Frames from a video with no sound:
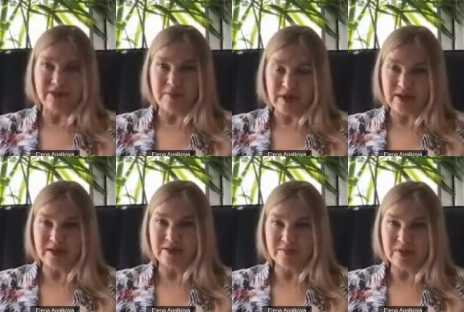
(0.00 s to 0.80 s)

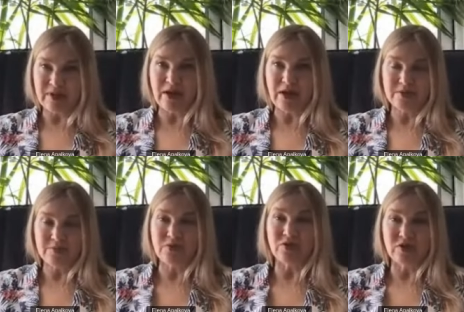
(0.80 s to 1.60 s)
mechanism in our
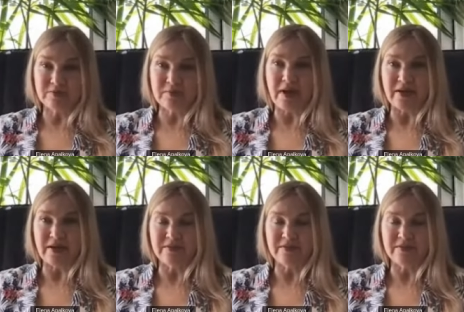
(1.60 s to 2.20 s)
subconscious mind.